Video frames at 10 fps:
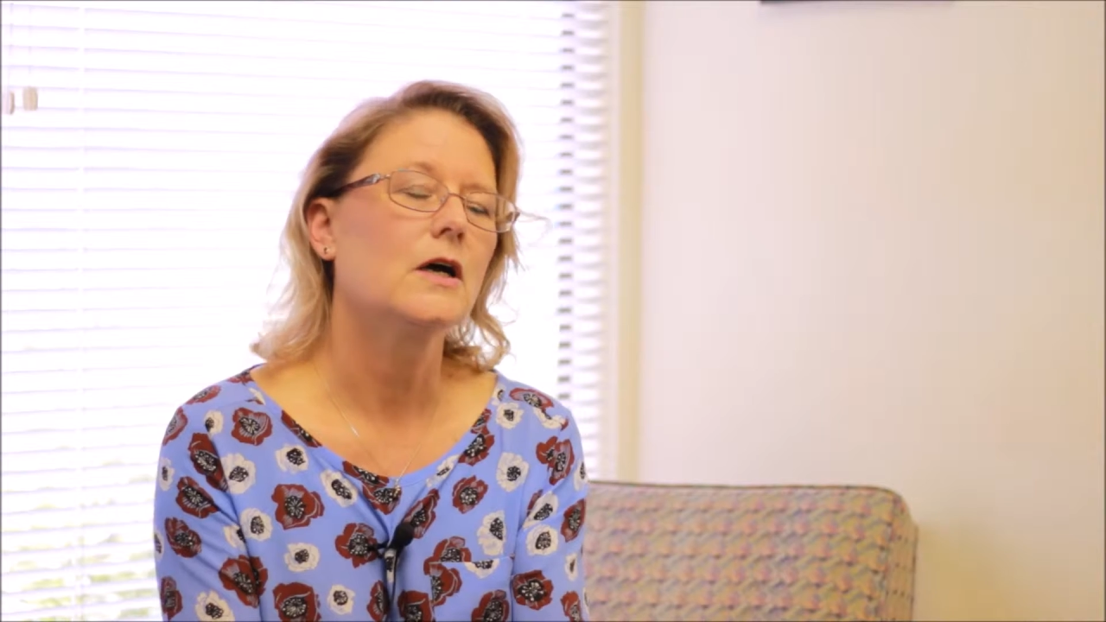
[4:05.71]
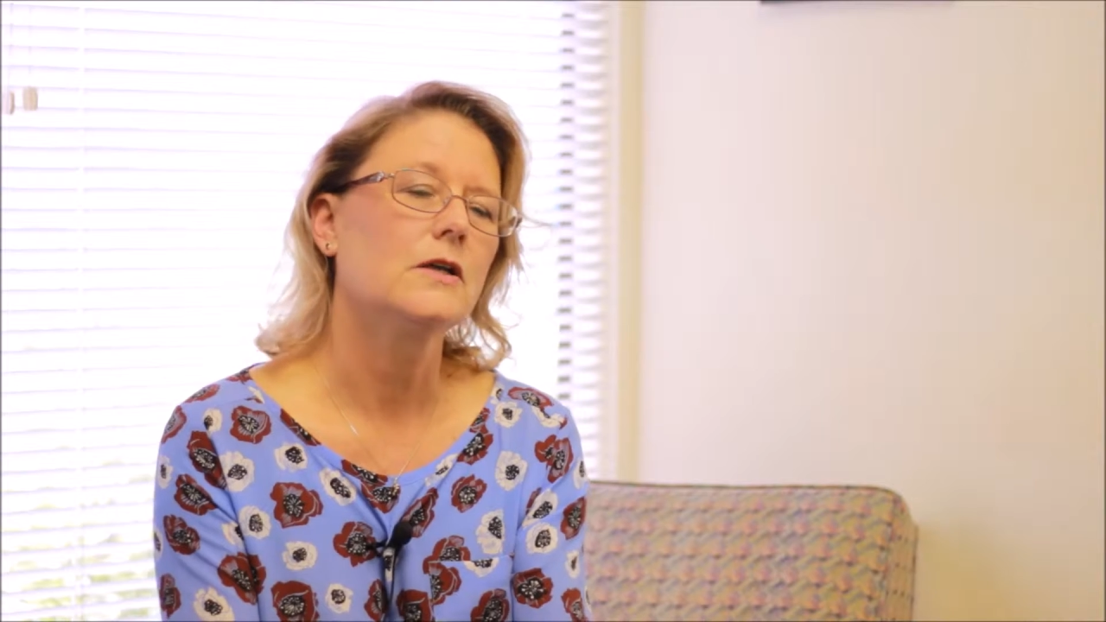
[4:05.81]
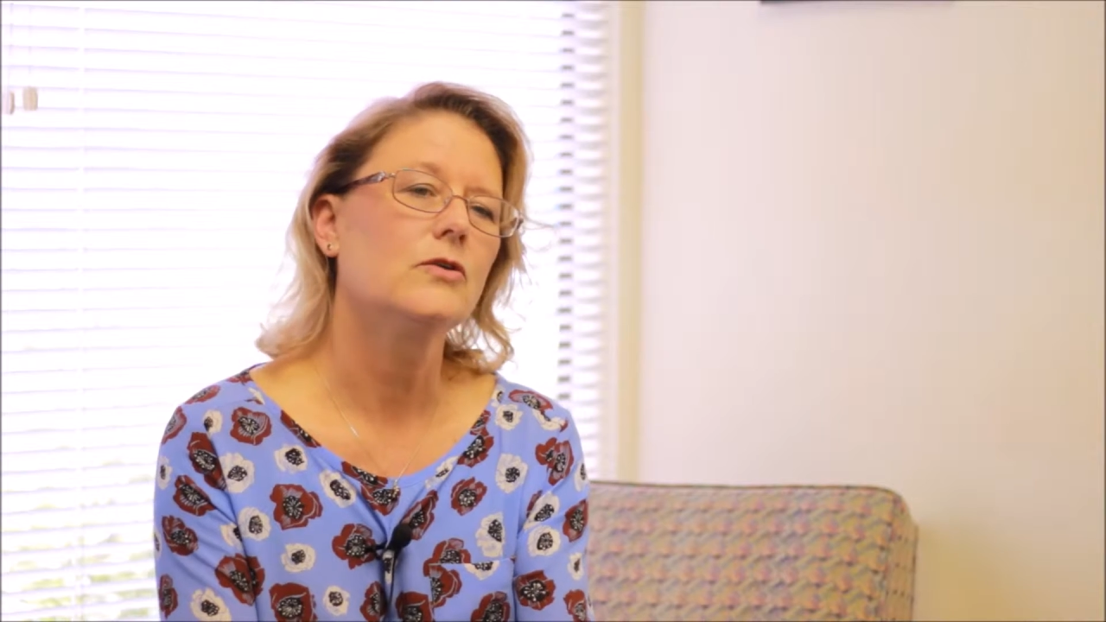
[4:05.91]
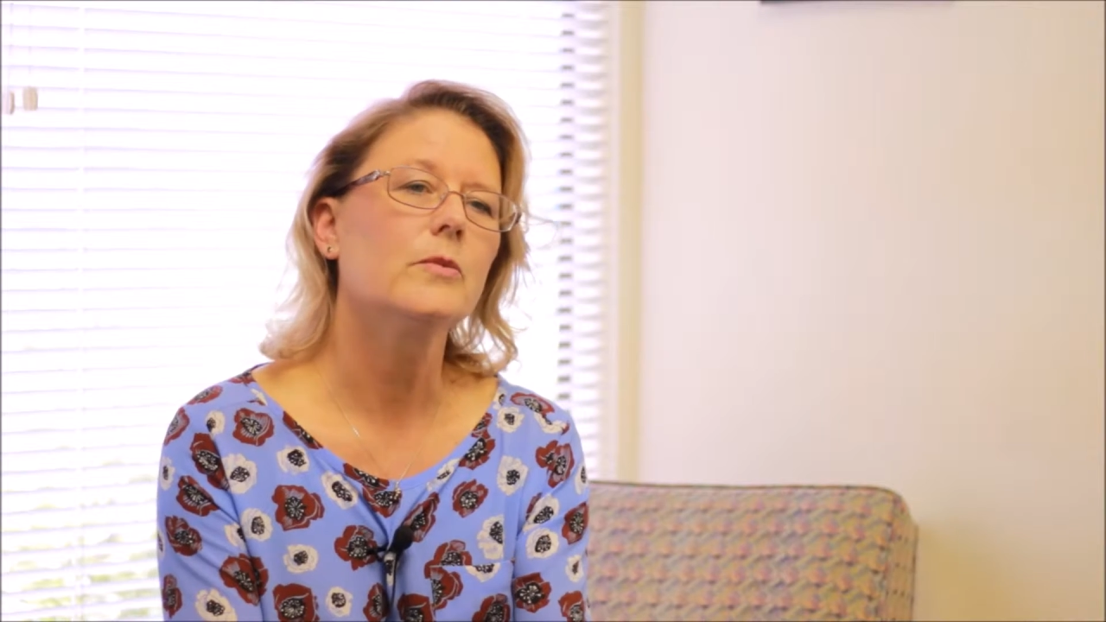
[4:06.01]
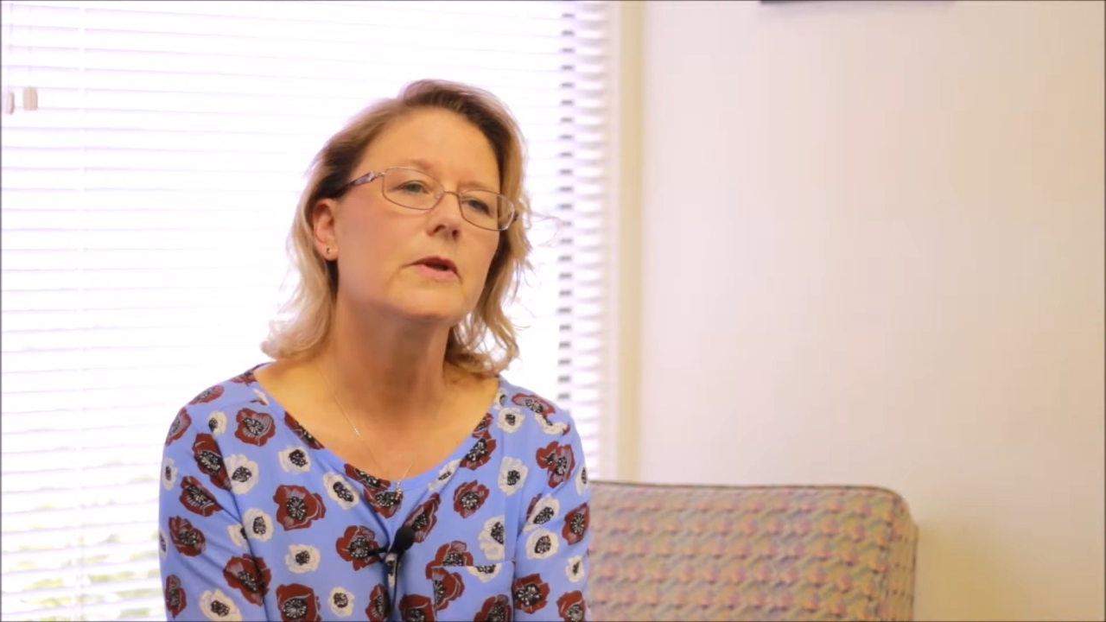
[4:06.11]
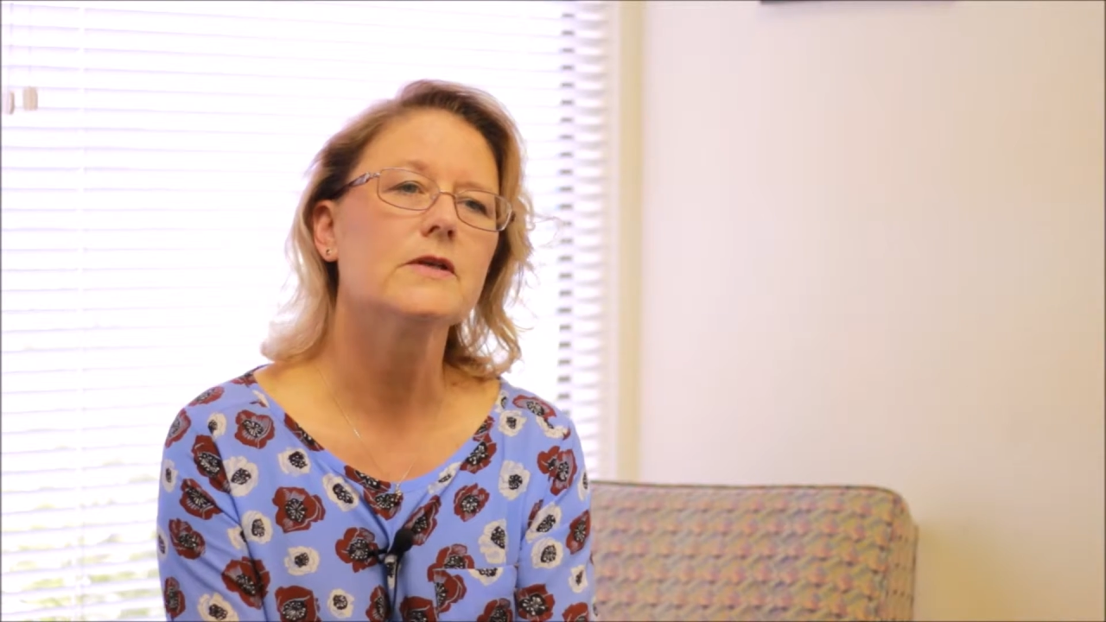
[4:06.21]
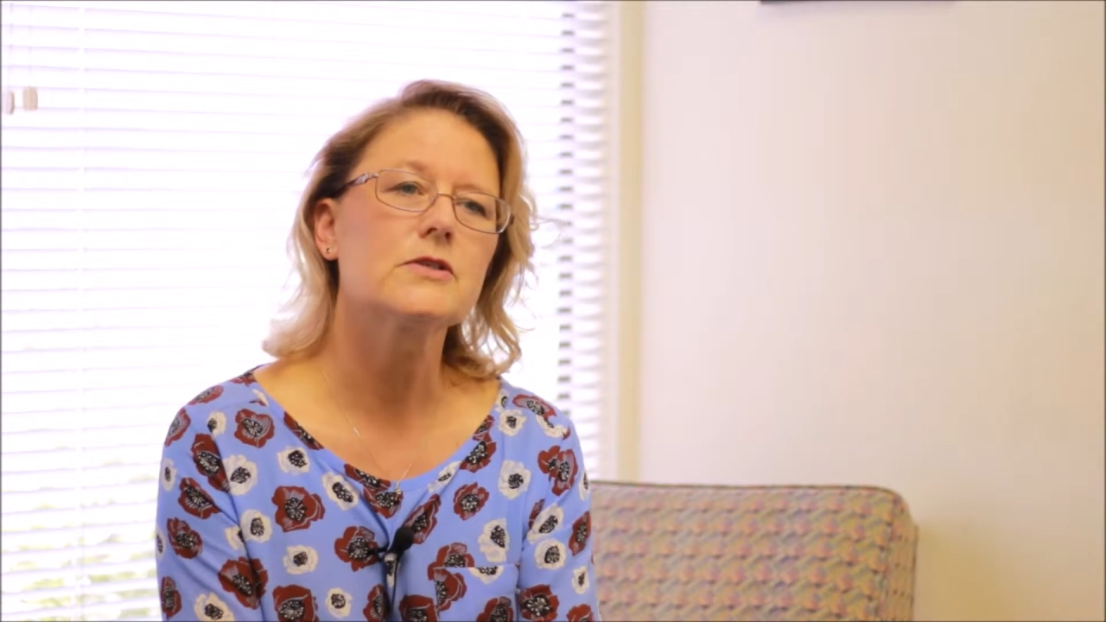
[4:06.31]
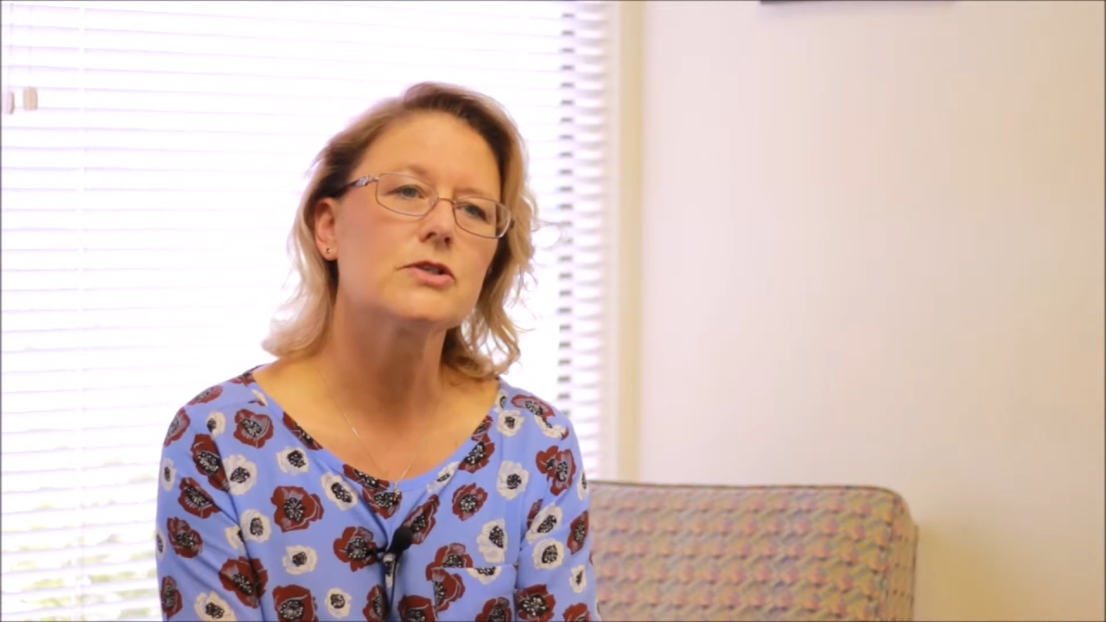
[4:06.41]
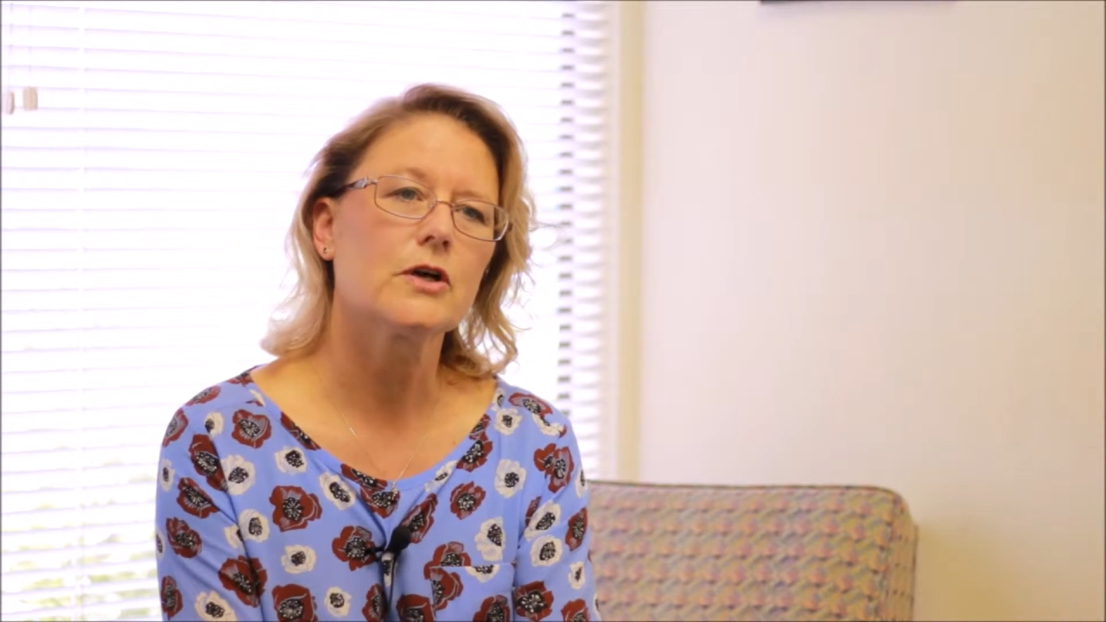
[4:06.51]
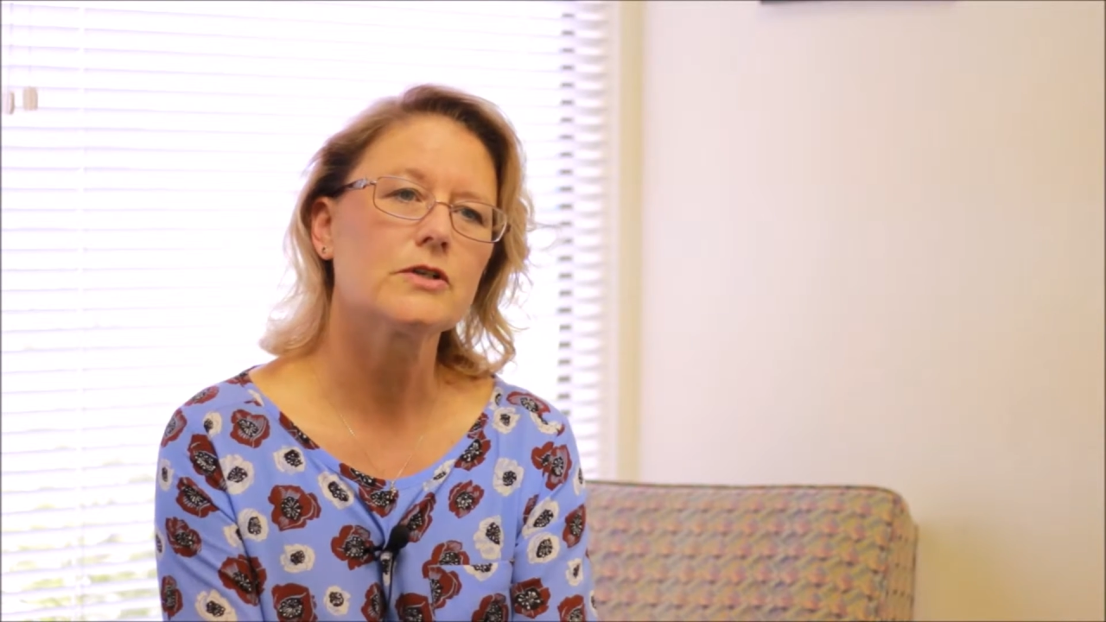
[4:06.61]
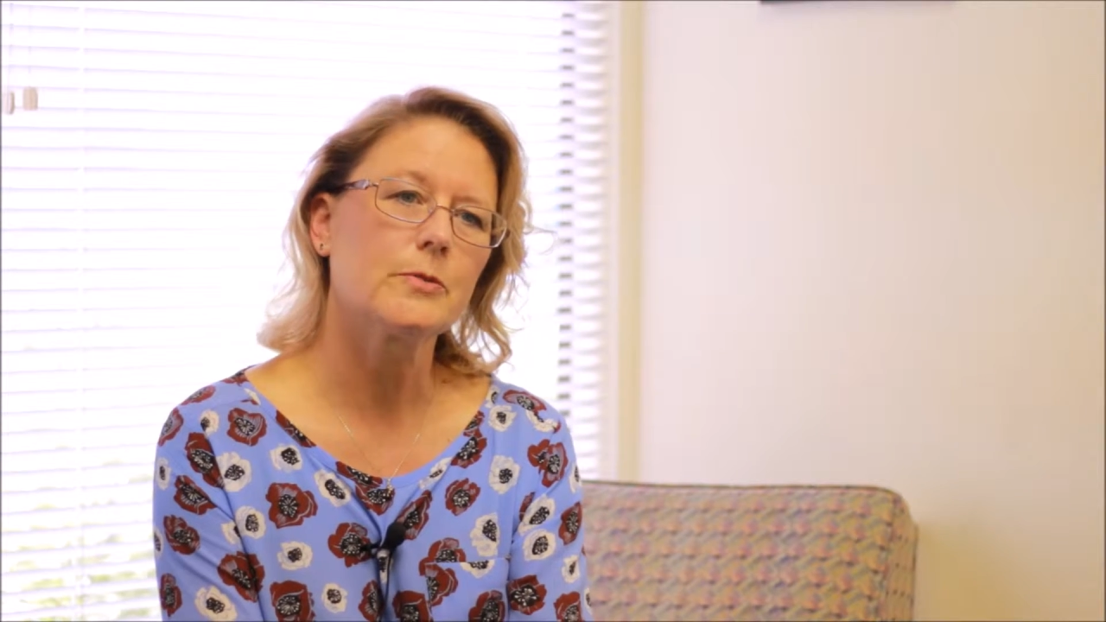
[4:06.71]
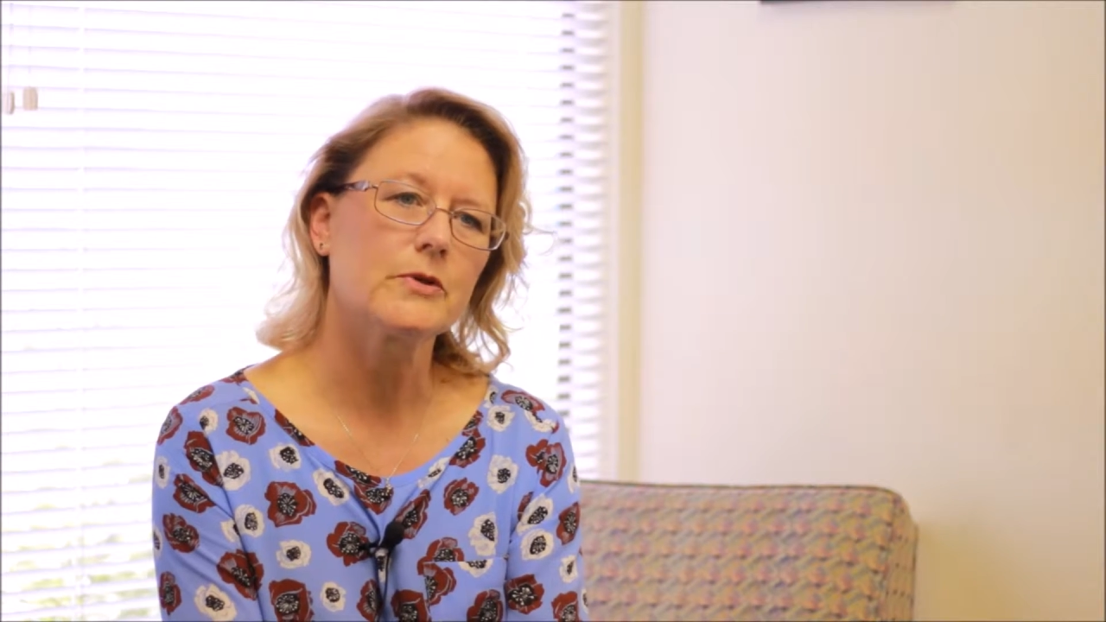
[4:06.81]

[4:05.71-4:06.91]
normally it's a charge of